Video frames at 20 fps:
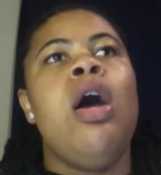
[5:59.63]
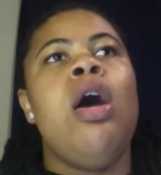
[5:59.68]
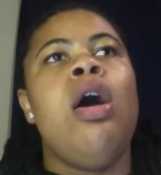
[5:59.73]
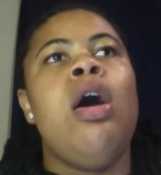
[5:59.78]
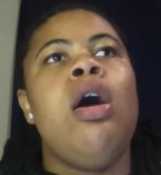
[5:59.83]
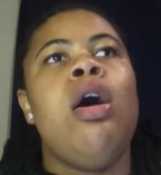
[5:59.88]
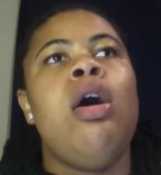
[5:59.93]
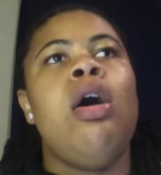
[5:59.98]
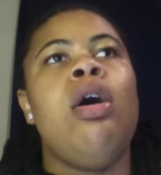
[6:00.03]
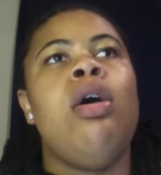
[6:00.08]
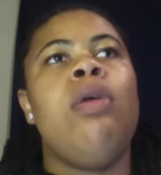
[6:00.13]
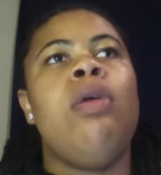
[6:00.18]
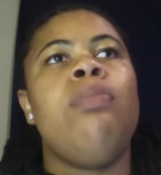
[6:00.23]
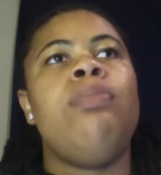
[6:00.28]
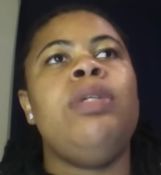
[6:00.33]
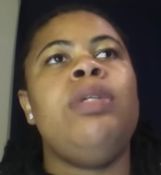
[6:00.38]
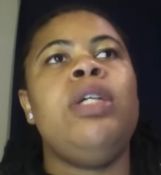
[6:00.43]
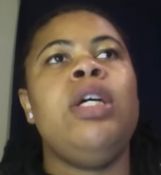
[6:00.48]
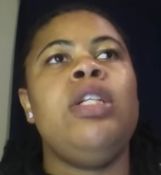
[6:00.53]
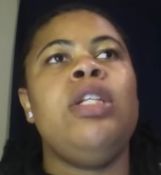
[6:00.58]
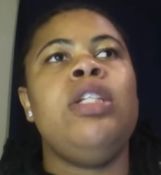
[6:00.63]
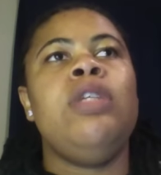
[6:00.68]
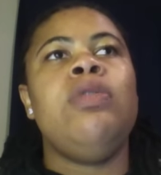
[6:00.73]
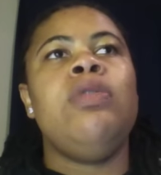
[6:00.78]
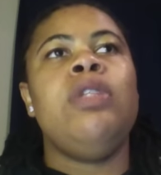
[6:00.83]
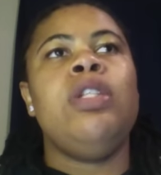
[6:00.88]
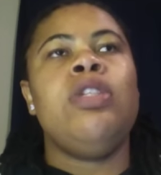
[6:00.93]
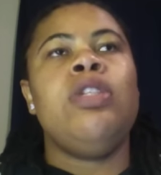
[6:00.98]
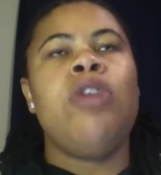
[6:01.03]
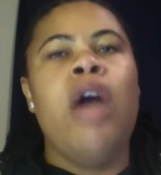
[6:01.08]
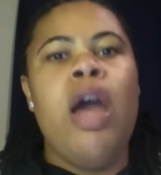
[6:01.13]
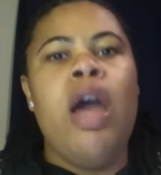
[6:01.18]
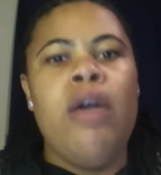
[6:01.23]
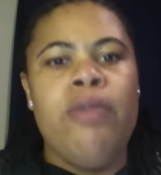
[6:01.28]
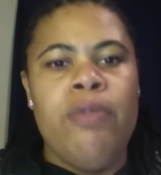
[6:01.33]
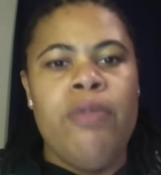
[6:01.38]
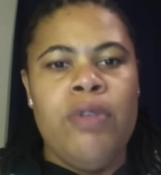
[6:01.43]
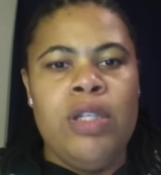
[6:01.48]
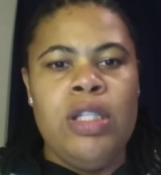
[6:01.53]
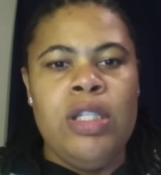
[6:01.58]
um, because there was this
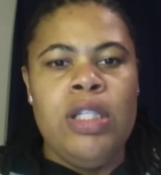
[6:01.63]
conference,